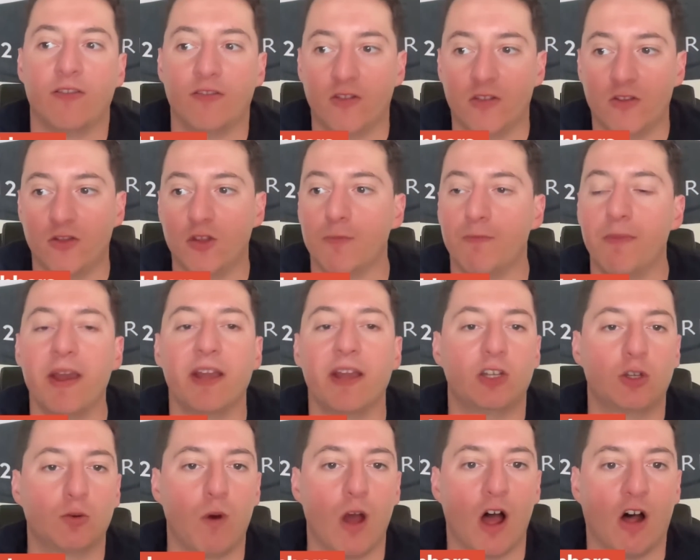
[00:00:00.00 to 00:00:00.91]
the Big
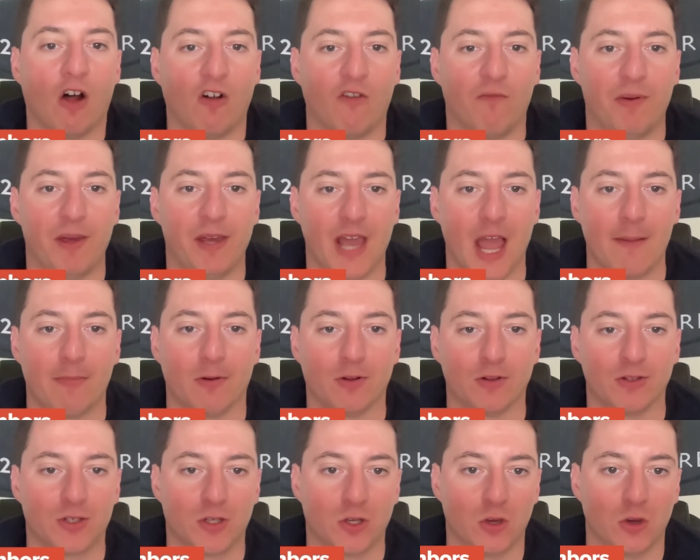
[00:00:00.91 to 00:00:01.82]
12 being able
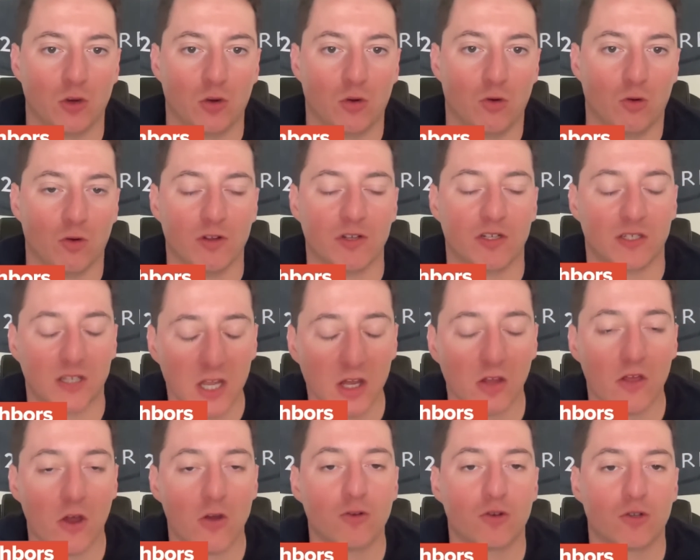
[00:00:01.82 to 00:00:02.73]
to steal
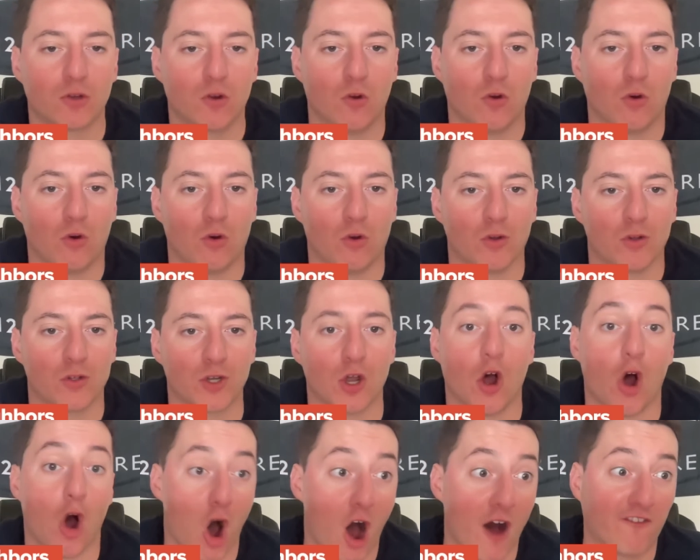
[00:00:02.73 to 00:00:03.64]
those schools,
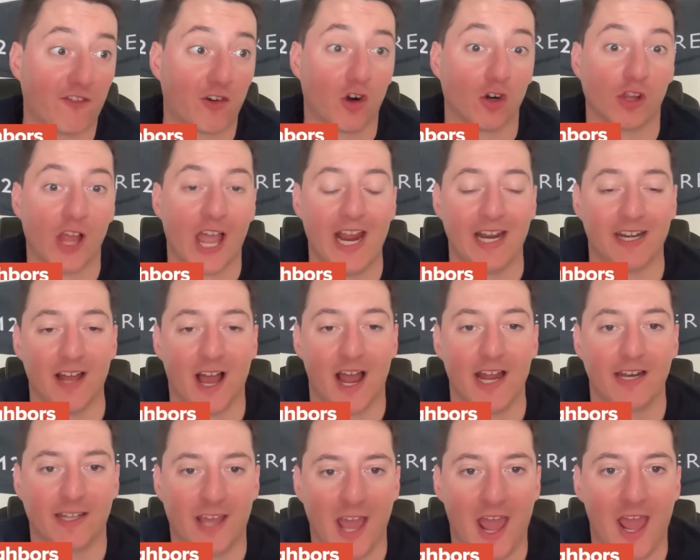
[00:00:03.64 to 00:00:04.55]
offer late
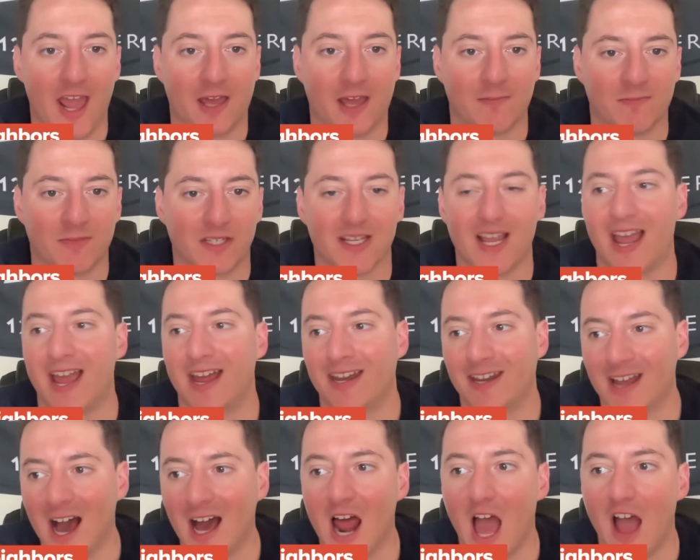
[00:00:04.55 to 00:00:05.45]
night games, and
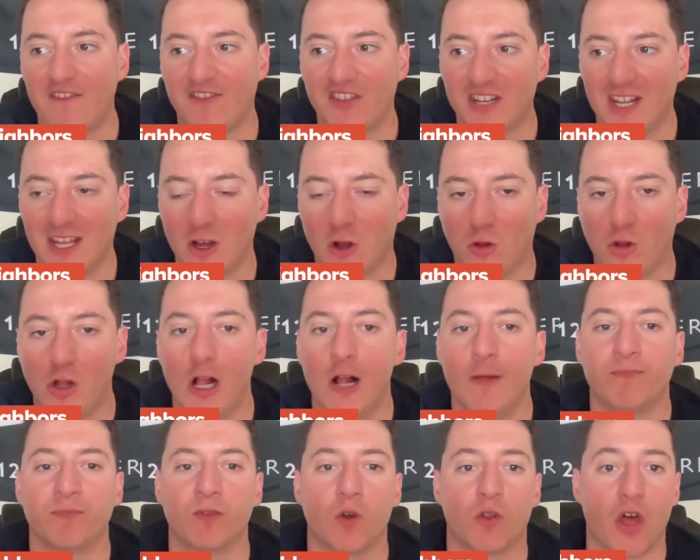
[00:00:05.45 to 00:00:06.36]
not have to deal with
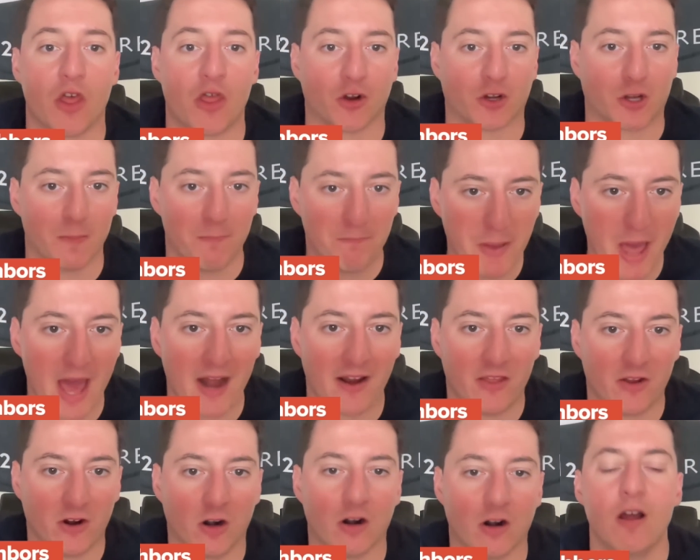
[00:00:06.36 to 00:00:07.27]
another
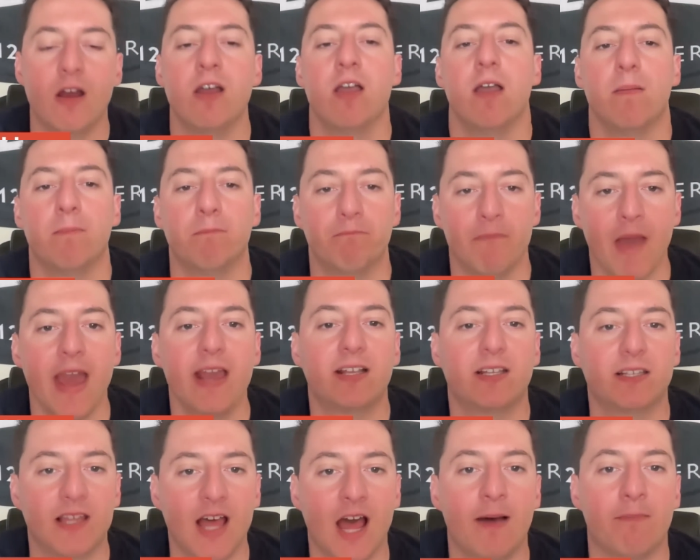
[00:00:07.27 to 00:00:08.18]
competitor
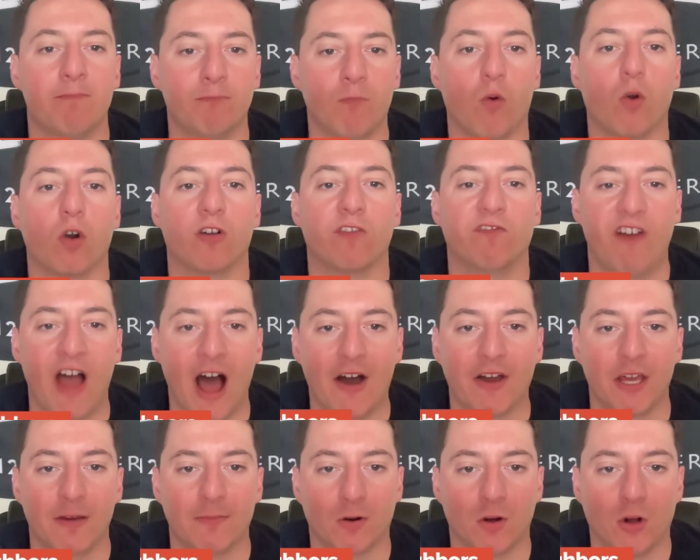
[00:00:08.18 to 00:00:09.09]
makes them more
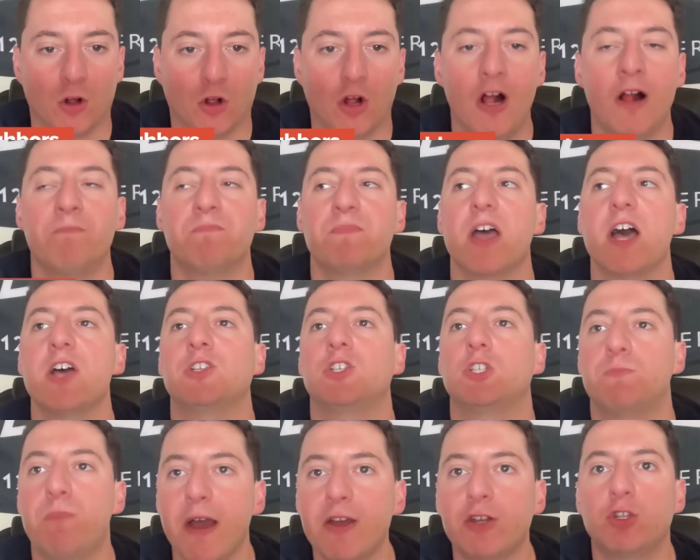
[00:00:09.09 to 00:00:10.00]
valuable,
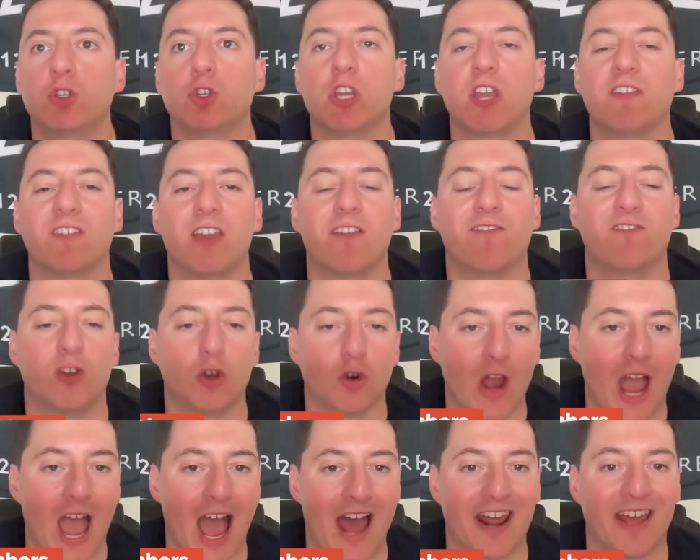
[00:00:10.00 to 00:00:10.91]
especially if you're
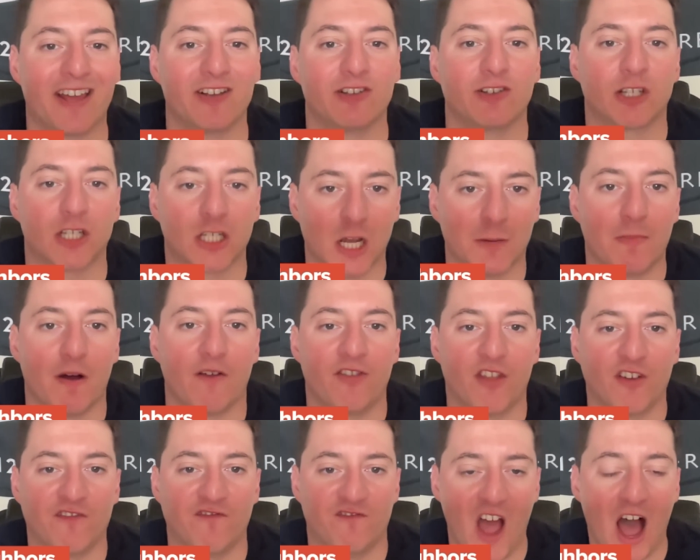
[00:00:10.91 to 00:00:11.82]
adding some of
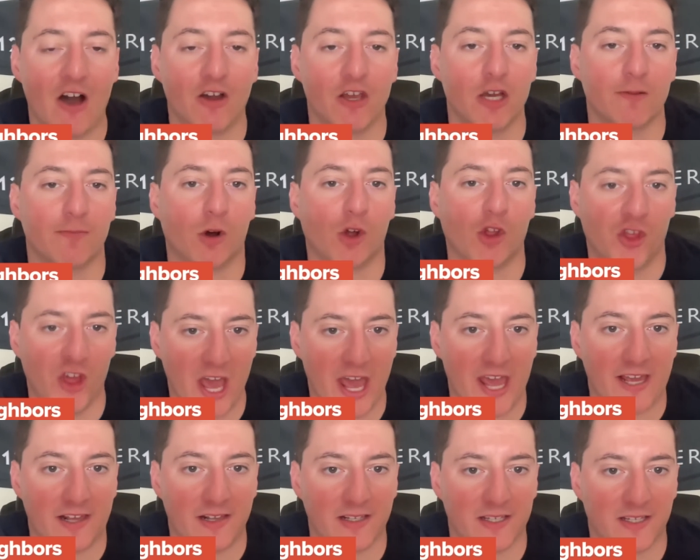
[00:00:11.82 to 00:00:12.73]
the valuable
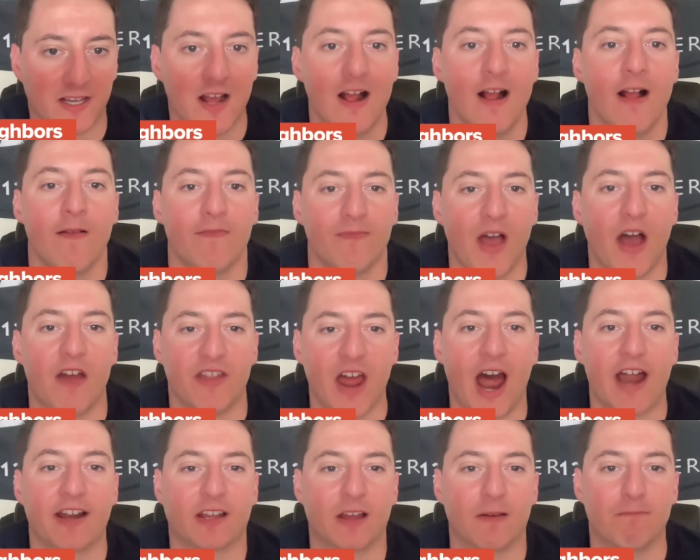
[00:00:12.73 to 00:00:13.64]
things
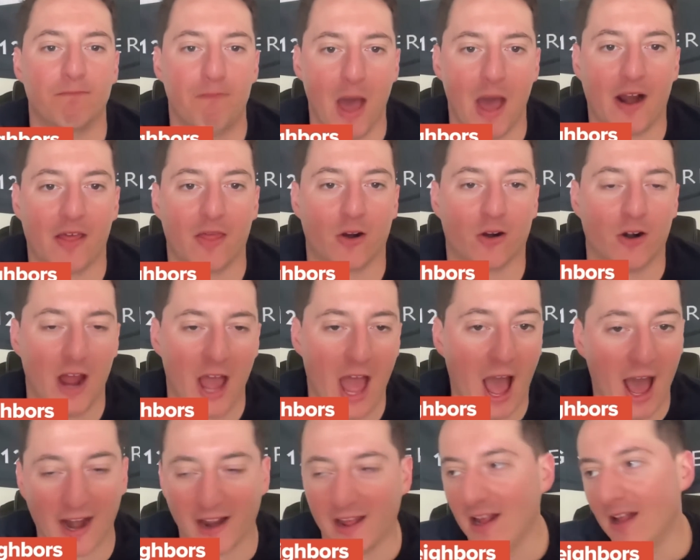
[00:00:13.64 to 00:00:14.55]
that competitor
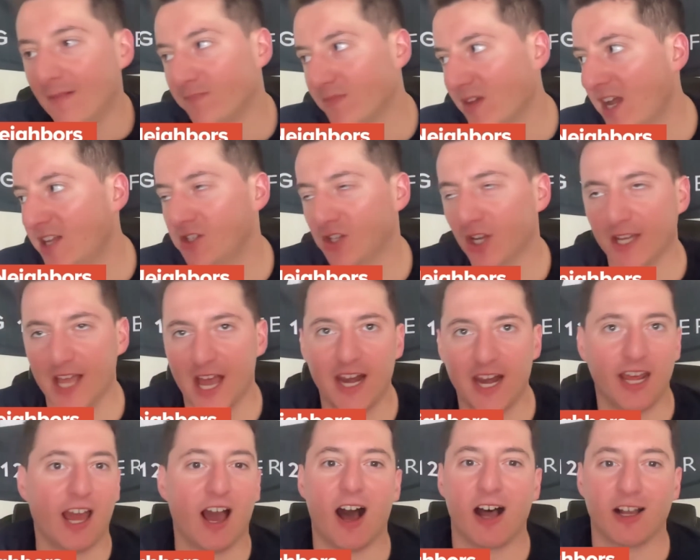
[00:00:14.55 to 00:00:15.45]
had. It's like
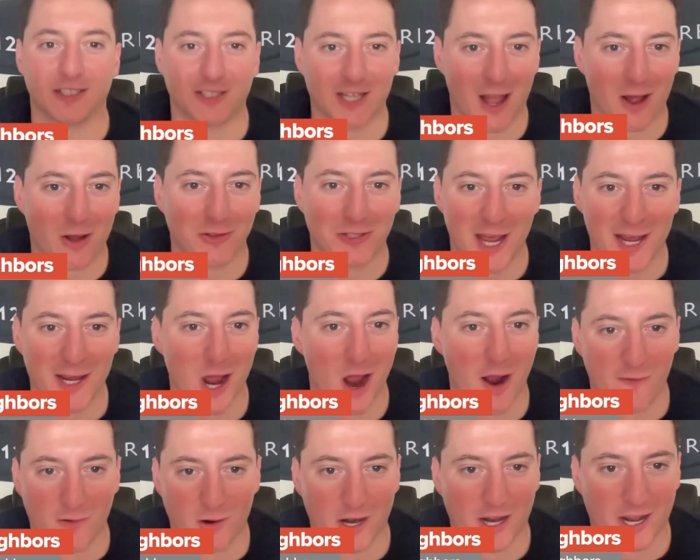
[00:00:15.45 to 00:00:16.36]
any hostile
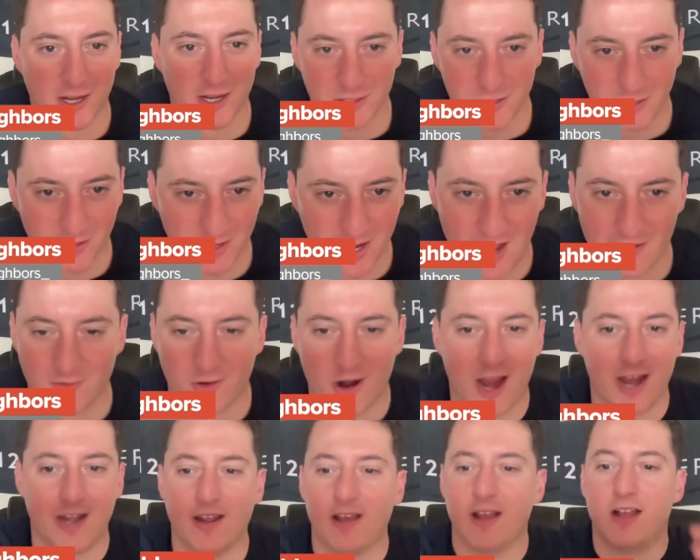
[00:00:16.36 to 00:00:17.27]
takeover, I guess you could have,
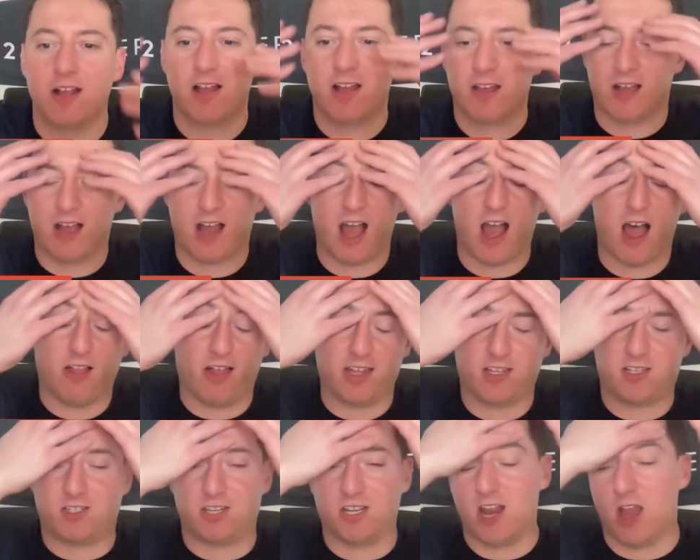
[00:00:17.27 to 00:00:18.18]
right?
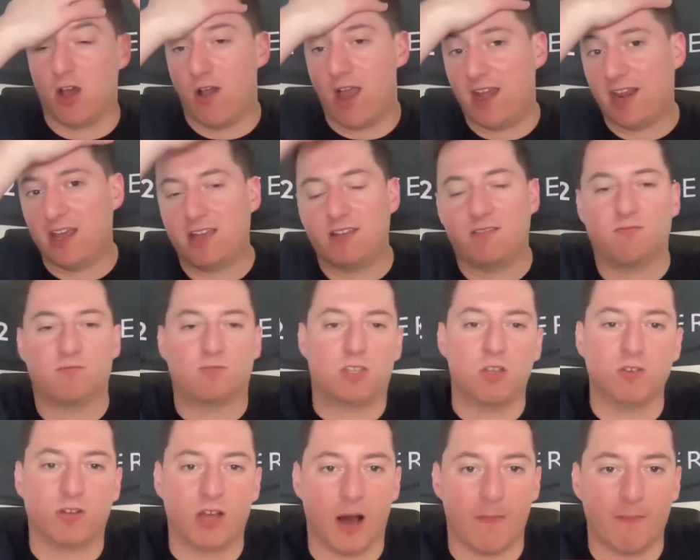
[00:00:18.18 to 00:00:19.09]
Any
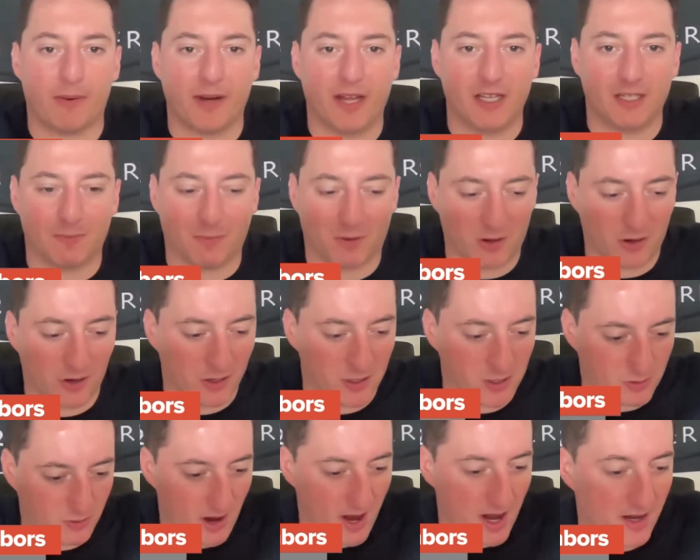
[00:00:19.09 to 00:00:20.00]
two companies
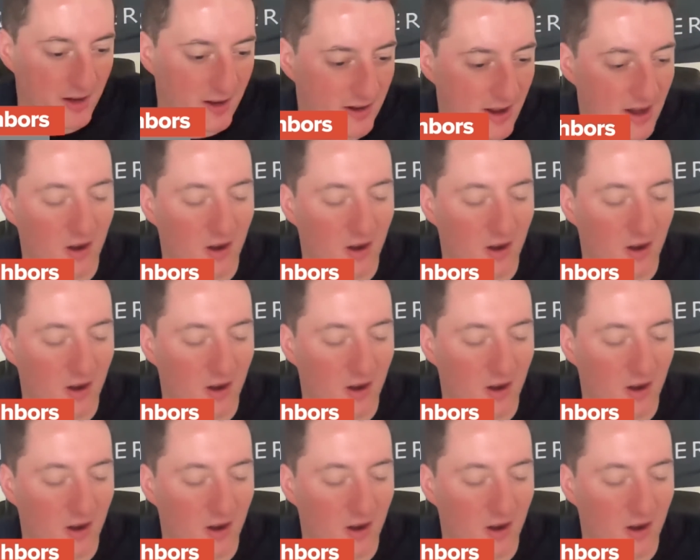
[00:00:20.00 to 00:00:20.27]
merge, right?